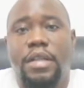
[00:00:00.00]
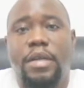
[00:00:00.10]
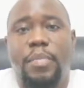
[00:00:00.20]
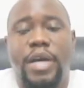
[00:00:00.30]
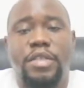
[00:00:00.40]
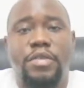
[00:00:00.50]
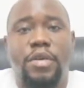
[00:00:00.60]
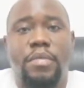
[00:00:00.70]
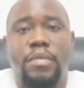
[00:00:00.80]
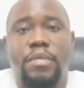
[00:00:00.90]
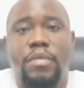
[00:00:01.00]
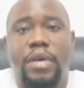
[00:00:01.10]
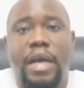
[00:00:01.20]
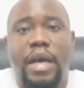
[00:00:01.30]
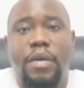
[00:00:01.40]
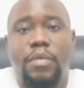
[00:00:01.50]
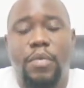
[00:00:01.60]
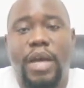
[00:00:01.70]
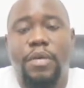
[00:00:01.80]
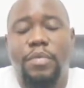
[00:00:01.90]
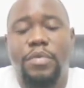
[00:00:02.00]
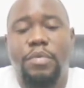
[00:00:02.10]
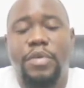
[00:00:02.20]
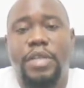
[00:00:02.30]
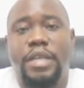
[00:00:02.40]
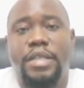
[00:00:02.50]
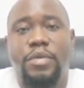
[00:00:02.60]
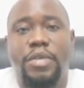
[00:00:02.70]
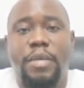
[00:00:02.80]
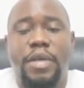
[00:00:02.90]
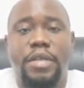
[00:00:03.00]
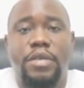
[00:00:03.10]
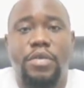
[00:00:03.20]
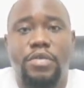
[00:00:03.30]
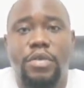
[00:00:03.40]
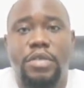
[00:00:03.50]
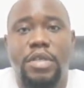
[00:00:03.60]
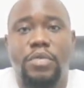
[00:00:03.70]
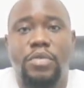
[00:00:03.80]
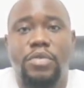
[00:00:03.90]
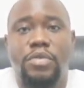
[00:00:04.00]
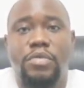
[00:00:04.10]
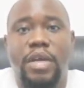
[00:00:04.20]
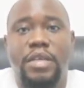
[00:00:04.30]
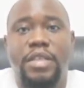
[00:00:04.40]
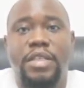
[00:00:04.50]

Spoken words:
The practicum which I did with Emedit Consulting was to actually